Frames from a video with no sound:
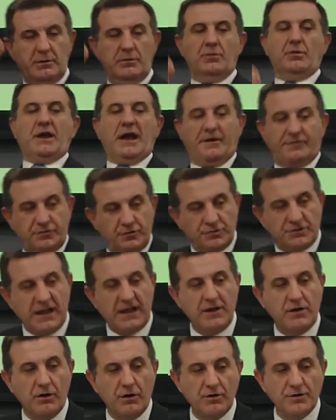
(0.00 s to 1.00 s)
we have to
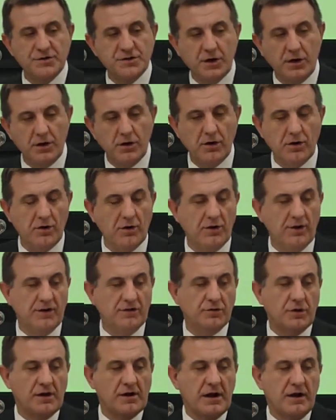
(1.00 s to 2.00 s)
take also
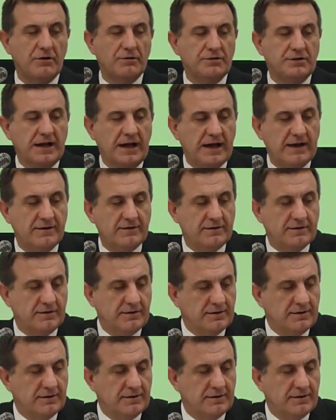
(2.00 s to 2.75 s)
into account that